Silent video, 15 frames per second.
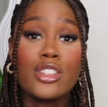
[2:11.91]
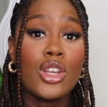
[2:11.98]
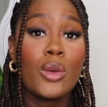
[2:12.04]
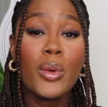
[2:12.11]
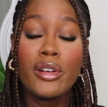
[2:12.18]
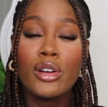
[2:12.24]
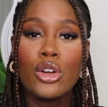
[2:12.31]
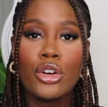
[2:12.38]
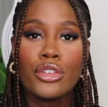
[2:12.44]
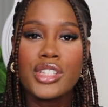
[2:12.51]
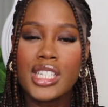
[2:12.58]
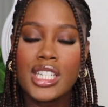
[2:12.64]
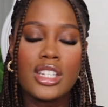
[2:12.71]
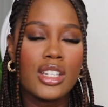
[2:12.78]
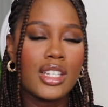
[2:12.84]
so I wear a lot of
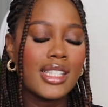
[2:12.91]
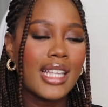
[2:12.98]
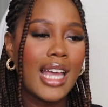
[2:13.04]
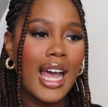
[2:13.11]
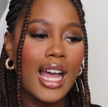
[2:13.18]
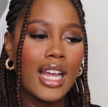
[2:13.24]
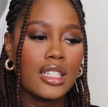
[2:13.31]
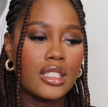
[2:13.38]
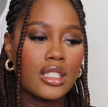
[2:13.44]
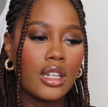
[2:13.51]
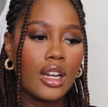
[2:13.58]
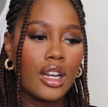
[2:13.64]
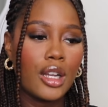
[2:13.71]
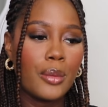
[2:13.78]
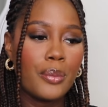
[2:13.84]
sneakers and
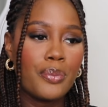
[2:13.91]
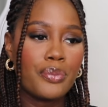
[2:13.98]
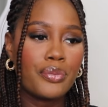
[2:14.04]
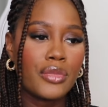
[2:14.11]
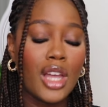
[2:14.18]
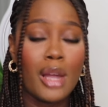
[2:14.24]
um,